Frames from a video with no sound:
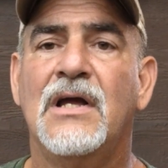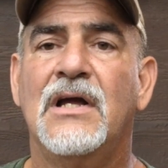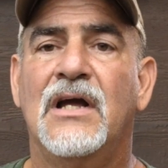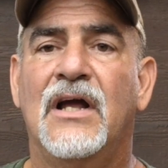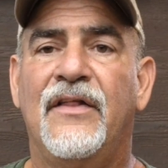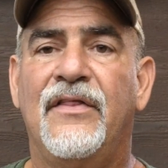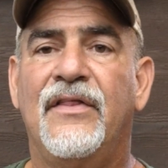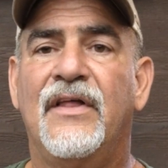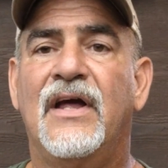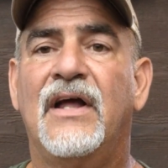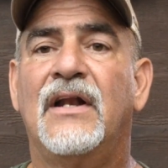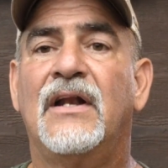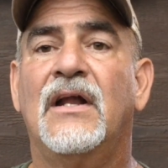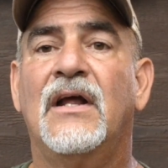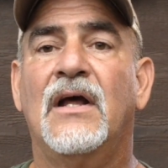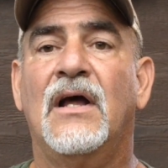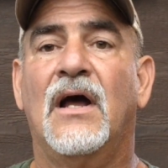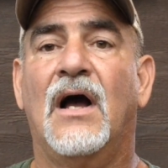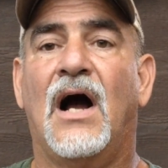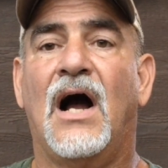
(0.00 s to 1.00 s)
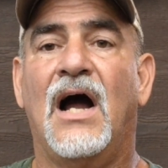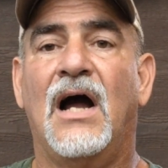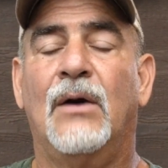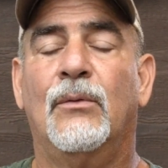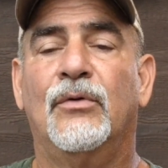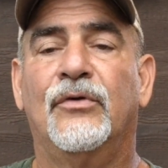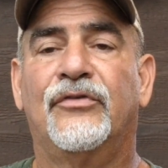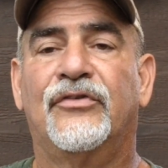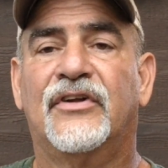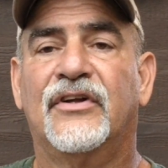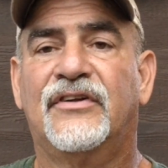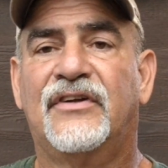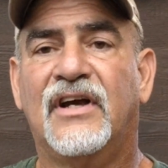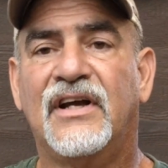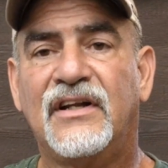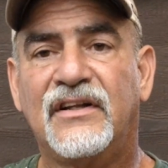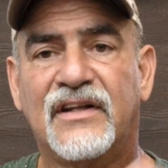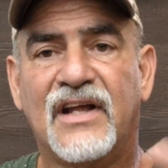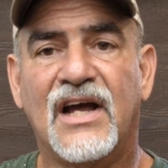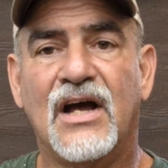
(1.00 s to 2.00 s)
And then I was to
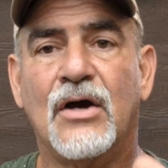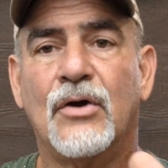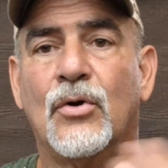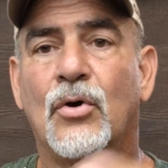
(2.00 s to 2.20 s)
take down